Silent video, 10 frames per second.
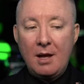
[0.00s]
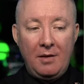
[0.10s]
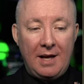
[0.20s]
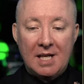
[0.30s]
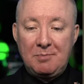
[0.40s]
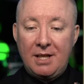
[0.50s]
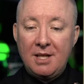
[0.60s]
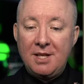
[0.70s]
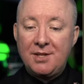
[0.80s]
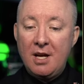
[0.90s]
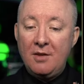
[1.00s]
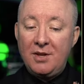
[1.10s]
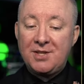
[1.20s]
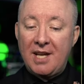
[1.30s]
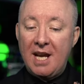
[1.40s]
That's because
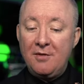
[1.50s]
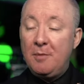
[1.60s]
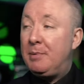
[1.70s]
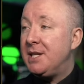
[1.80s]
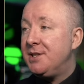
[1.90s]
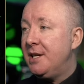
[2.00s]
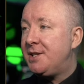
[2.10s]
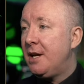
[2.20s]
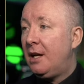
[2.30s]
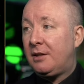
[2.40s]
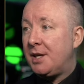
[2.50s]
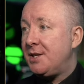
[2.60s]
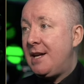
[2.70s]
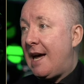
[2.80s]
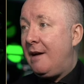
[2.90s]
the state of the business
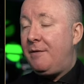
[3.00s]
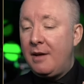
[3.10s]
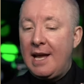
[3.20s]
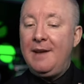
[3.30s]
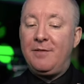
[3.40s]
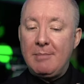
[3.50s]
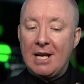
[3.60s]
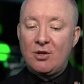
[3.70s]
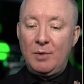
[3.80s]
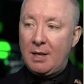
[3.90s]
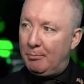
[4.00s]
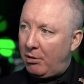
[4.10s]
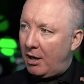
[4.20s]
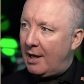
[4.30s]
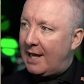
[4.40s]
doesn't have information we can
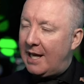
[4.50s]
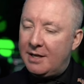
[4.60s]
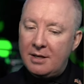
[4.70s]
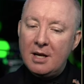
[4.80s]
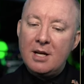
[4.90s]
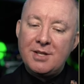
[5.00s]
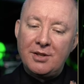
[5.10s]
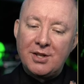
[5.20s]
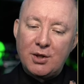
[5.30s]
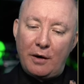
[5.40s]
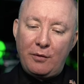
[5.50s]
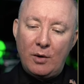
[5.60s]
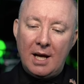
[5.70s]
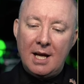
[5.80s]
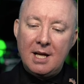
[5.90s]
plug in to the
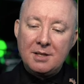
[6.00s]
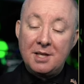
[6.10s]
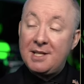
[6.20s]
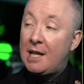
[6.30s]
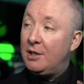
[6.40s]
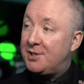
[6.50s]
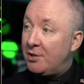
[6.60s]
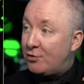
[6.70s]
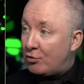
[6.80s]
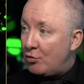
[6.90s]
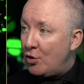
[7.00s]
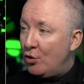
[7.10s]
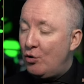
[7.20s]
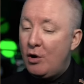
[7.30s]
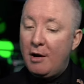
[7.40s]
software to tell us the
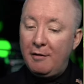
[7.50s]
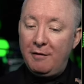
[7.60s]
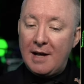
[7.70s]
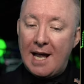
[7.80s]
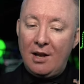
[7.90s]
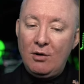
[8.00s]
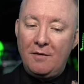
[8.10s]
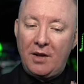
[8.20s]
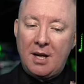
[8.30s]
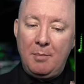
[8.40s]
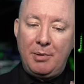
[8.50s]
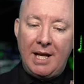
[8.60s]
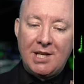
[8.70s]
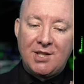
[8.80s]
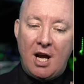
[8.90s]
true value of the
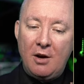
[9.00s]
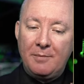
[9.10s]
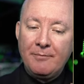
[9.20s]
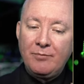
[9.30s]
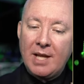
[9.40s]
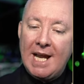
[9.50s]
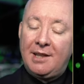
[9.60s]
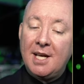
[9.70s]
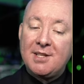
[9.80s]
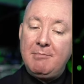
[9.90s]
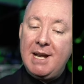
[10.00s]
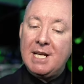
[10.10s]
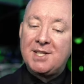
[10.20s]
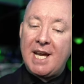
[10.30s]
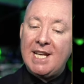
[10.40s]
company. So it doesn't mean
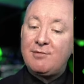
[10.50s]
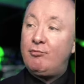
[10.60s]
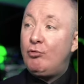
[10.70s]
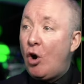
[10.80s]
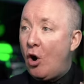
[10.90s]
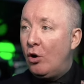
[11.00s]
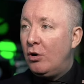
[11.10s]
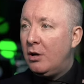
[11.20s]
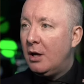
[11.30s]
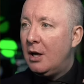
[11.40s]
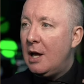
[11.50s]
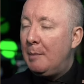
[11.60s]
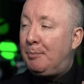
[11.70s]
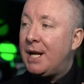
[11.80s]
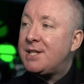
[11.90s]
to say it's wrong,
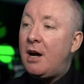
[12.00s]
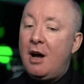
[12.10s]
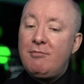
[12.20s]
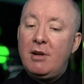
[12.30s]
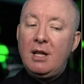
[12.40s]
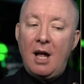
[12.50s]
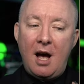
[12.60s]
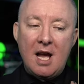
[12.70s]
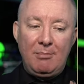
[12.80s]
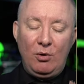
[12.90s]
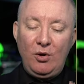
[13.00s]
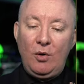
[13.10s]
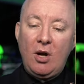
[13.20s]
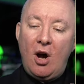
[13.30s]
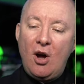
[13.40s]
but it's unreliable. You
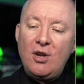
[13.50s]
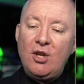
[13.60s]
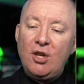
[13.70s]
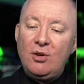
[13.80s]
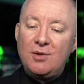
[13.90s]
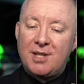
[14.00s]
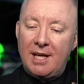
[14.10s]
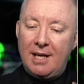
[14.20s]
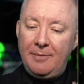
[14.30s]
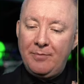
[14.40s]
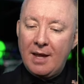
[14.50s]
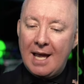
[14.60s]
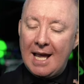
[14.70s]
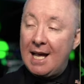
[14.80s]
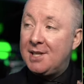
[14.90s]
can't use it
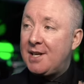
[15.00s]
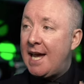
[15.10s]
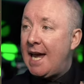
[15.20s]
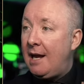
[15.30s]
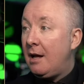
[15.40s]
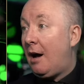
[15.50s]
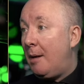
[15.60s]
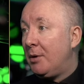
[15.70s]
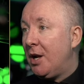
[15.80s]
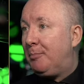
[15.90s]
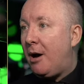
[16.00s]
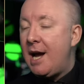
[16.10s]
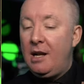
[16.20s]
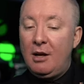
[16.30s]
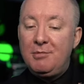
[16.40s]
as a, I'm going to buy
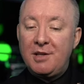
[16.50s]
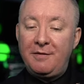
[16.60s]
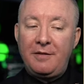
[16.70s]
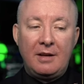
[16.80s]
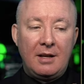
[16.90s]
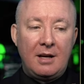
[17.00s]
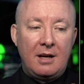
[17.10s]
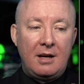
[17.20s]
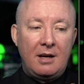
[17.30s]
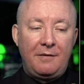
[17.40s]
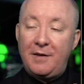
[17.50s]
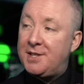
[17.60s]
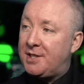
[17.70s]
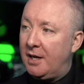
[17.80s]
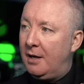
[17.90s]
loads of
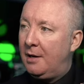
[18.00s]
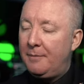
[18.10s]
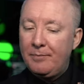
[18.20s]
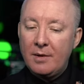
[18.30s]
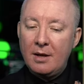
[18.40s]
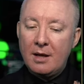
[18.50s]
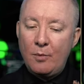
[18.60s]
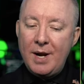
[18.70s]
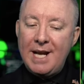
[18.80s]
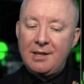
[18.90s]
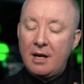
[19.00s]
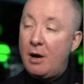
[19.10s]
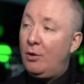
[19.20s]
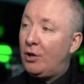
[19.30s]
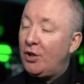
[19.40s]
Fisker. We need to
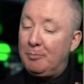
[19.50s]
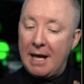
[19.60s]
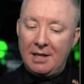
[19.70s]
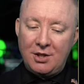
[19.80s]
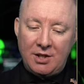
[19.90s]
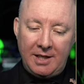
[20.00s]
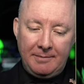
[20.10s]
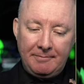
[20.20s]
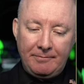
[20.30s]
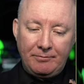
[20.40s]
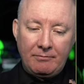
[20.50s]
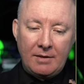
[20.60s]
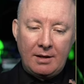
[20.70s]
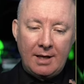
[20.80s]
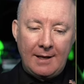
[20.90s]
go and look at the balance sheet.
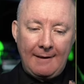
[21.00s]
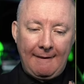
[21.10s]
Okay.